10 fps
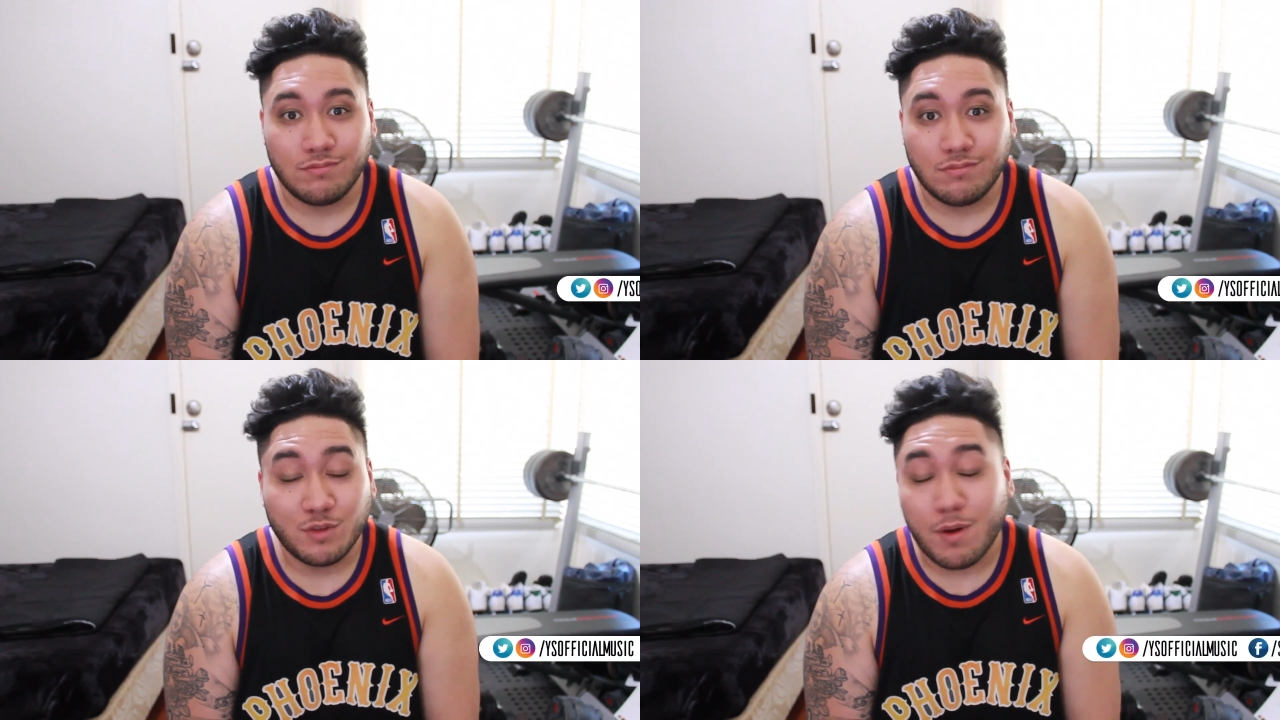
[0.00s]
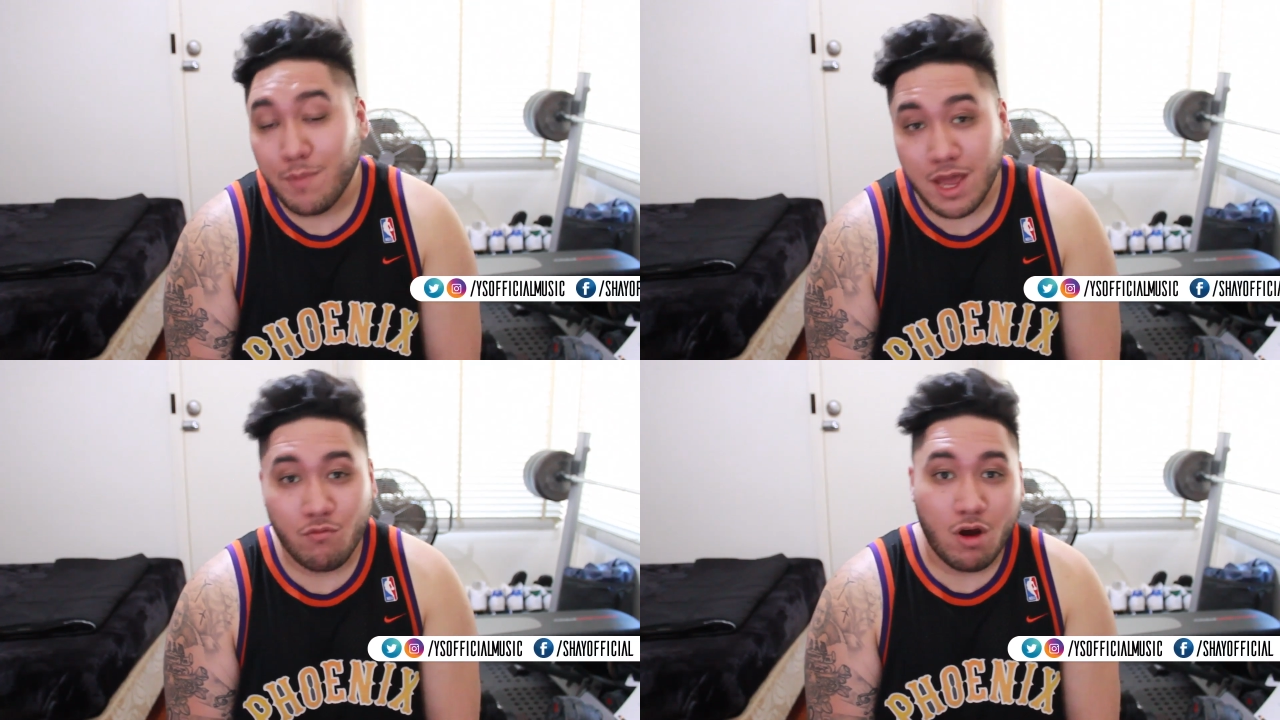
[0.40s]
It's my
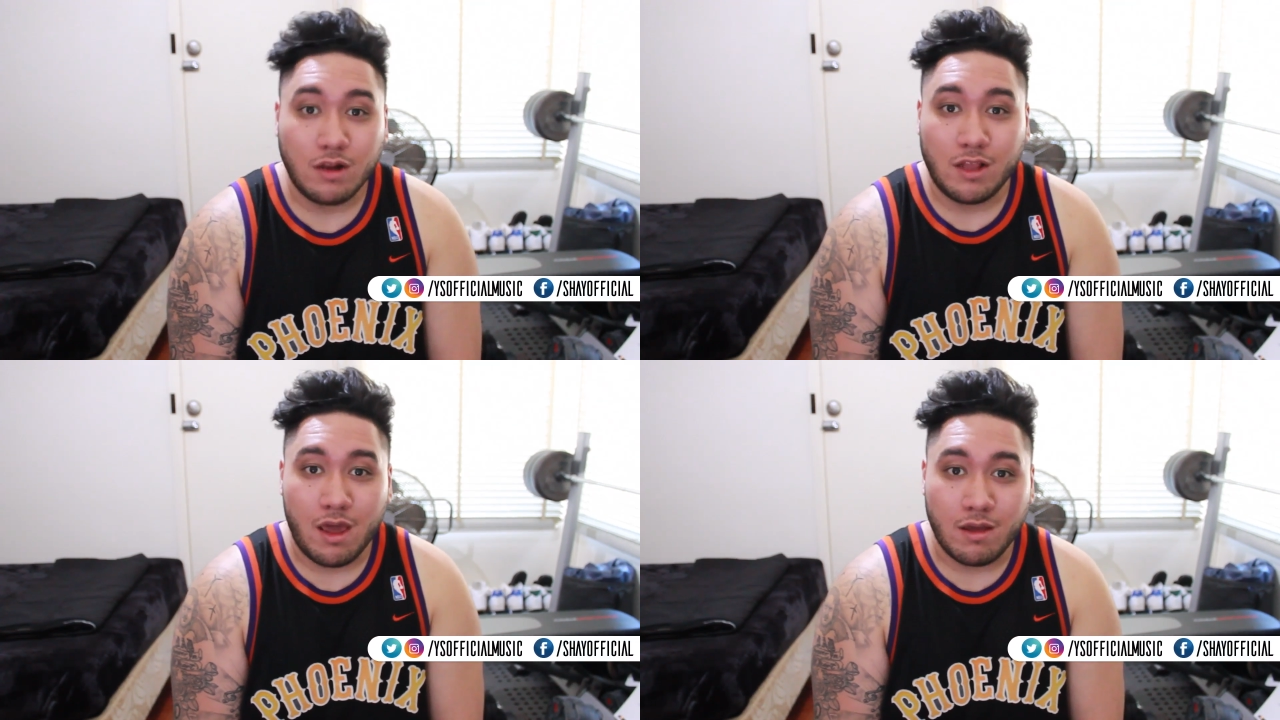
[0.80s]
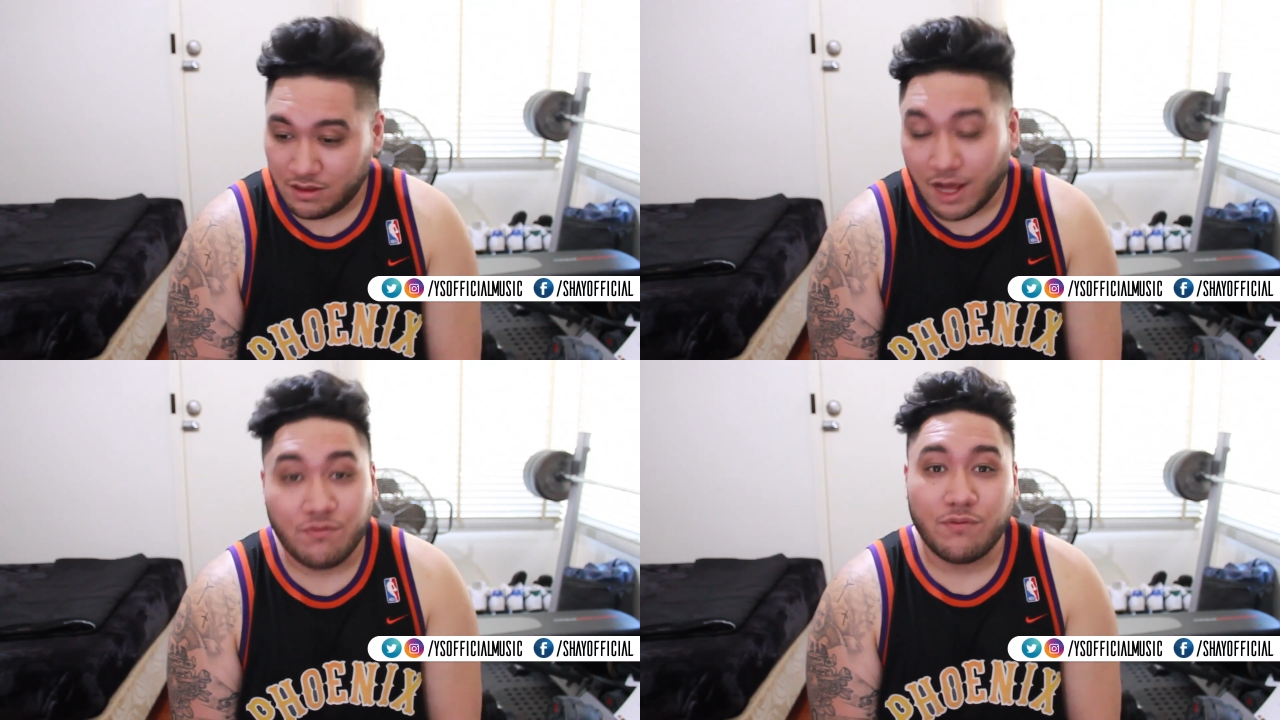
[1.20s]
man right there.
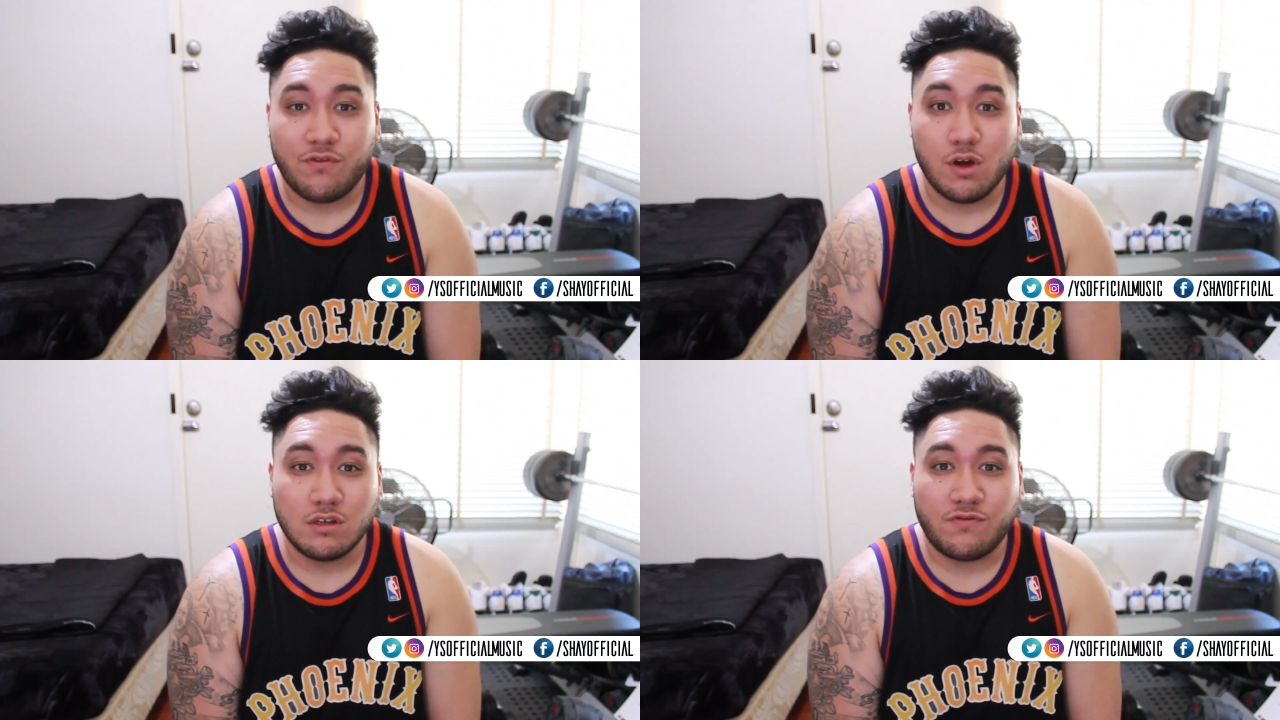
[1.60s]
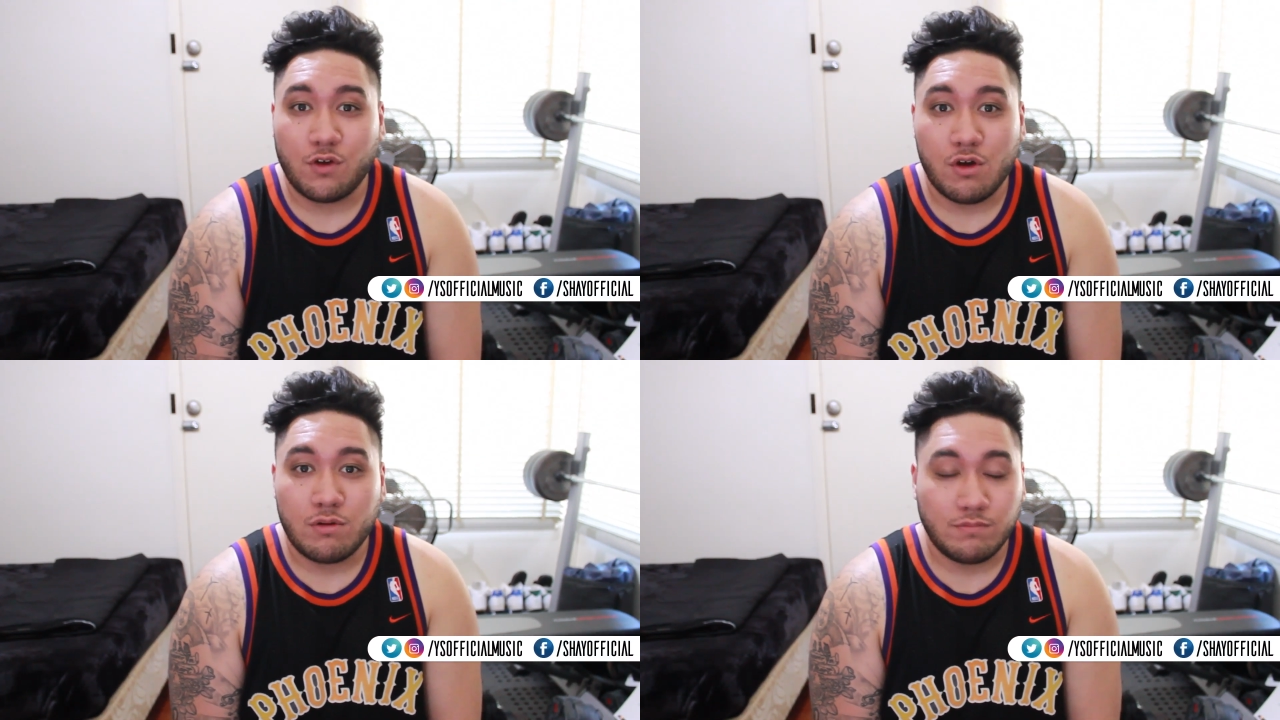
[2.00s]
Love the first
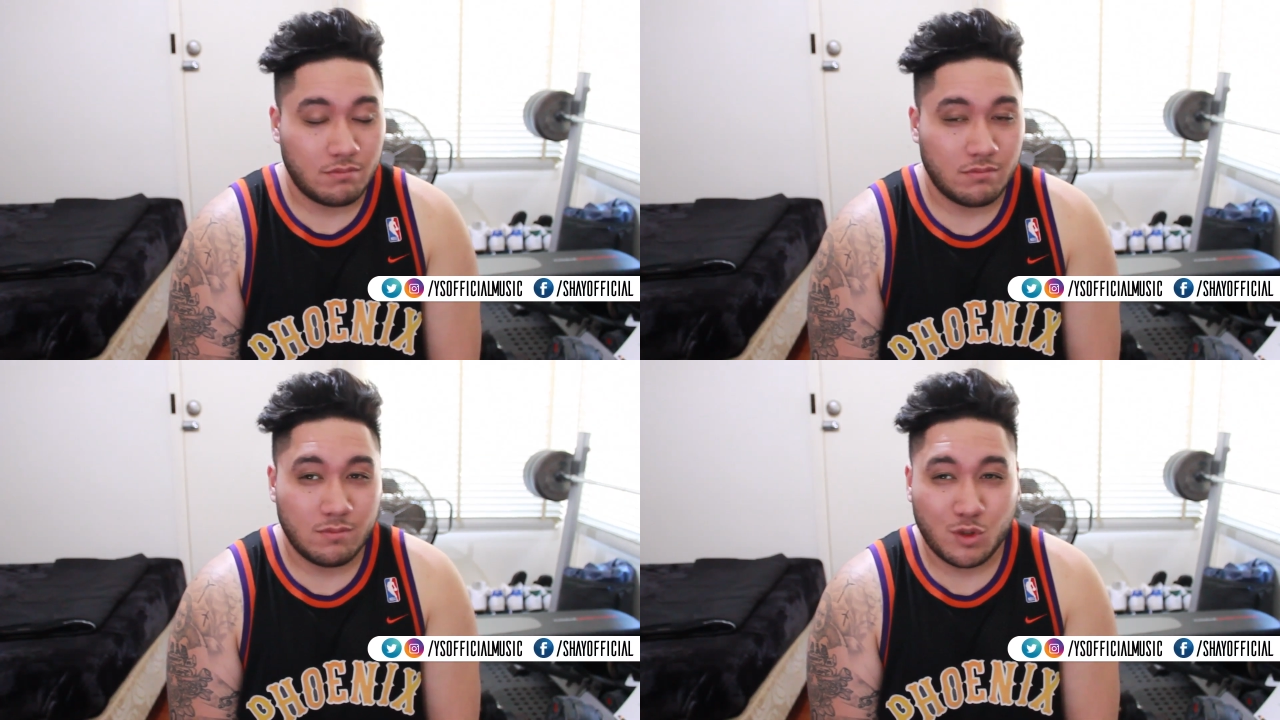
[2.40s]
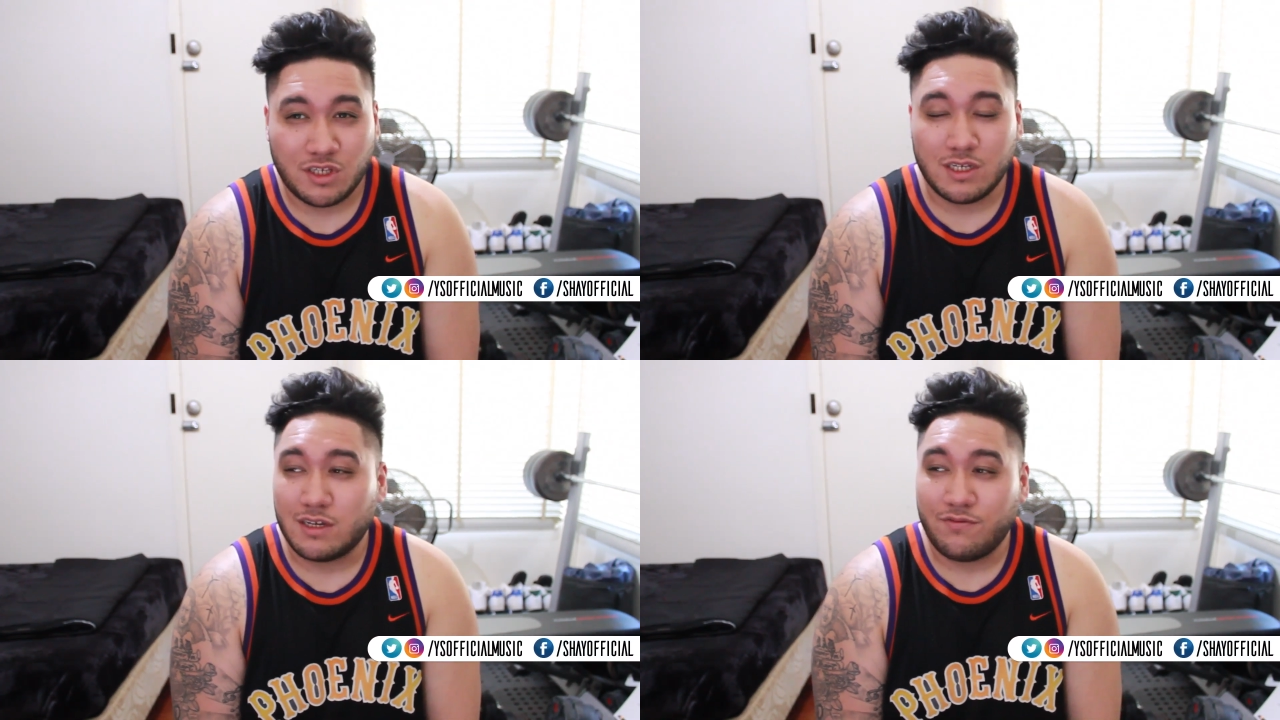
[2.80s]
film,
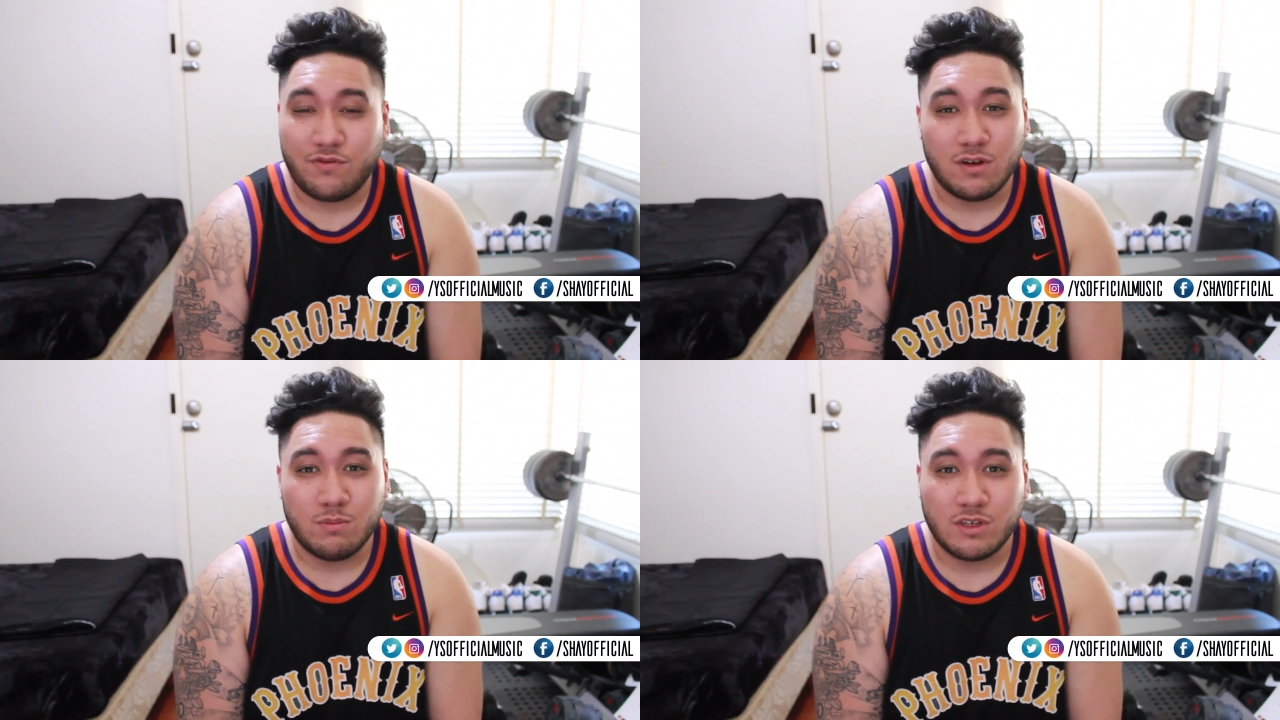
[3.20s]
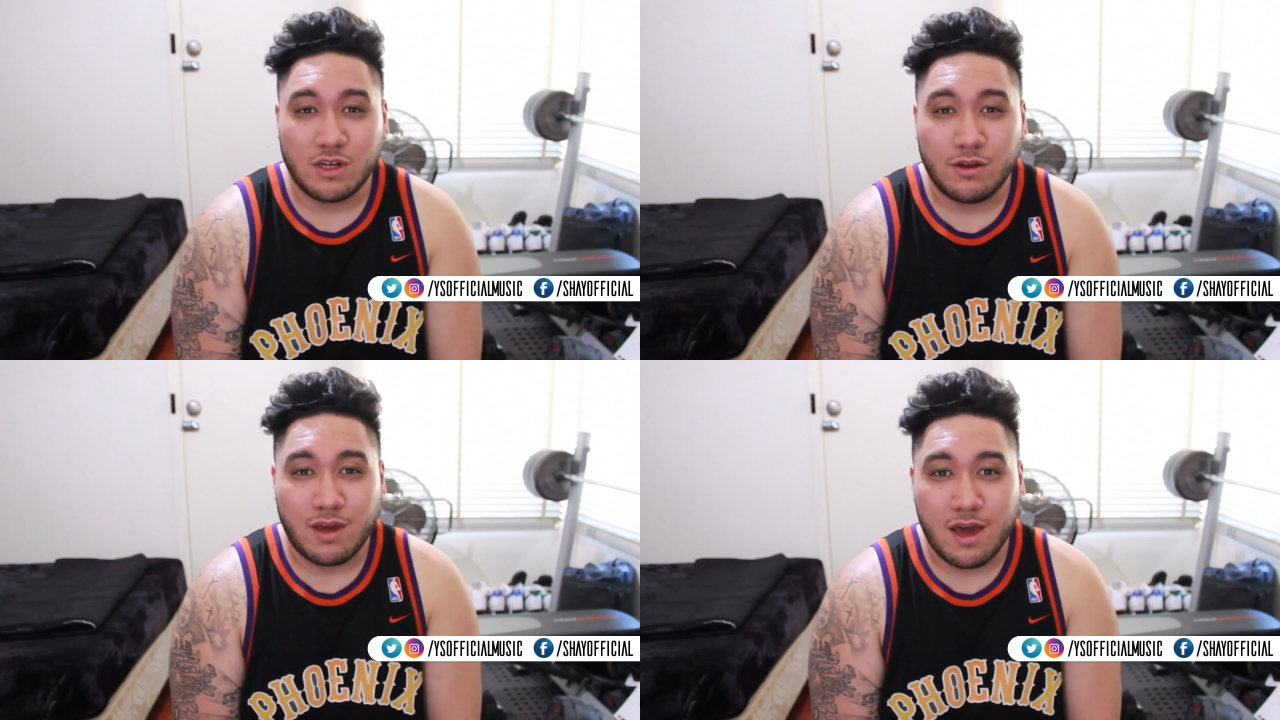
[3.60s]
Second film was
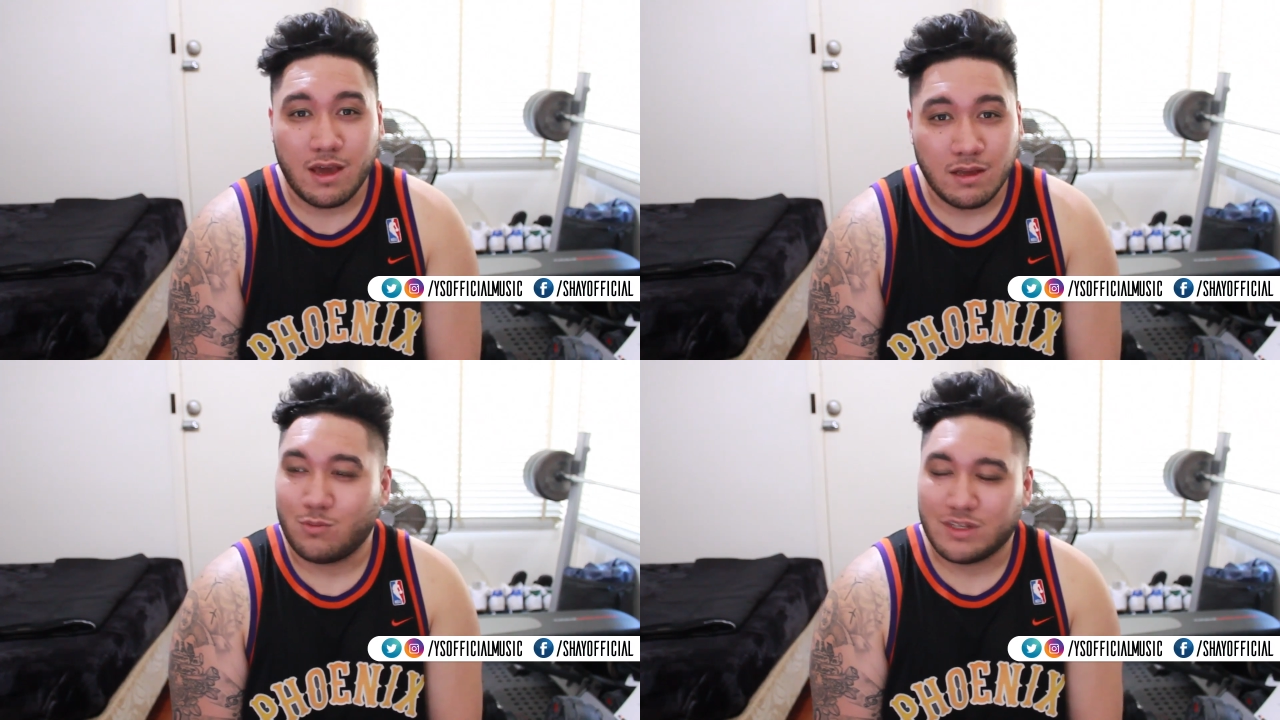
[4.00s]
okay.